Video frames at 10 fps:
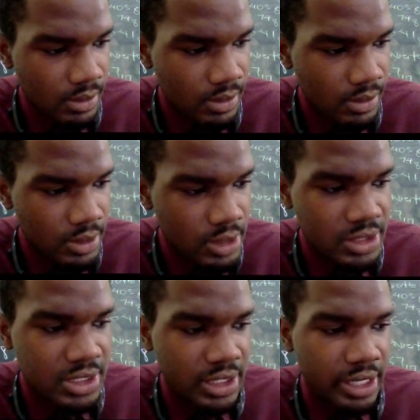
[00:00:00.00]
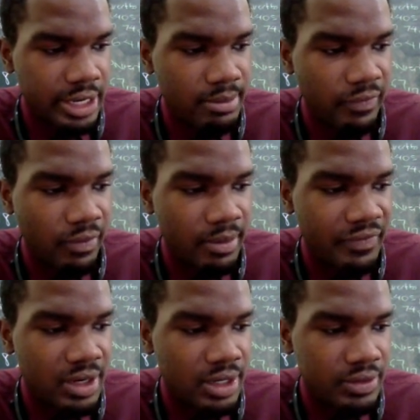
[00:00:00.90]
So let's check your email for me if you
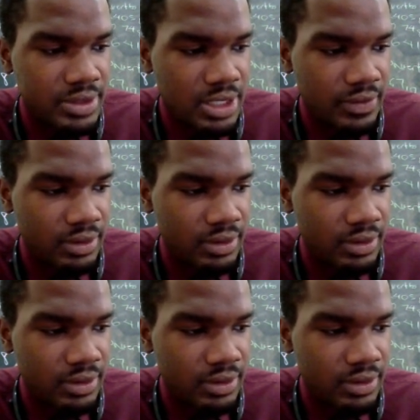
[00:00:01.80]
didn't receive it.